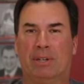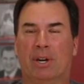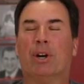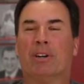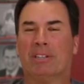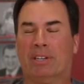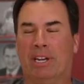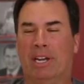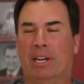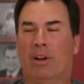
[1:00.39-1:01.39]
her
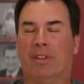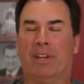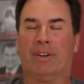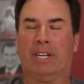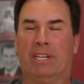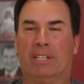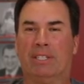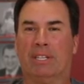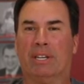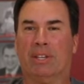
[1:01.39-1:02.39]
and all the other
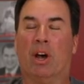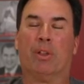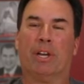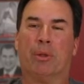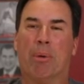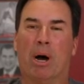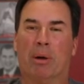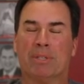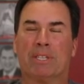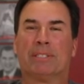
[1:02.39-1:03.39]
kids and all the other
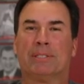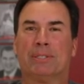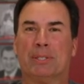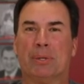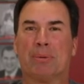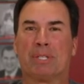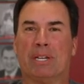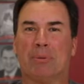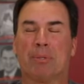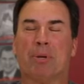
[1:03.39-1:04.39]
moms. So it was,
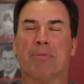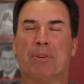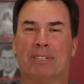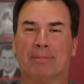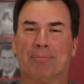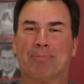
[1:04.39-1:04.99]
it was pretty fun.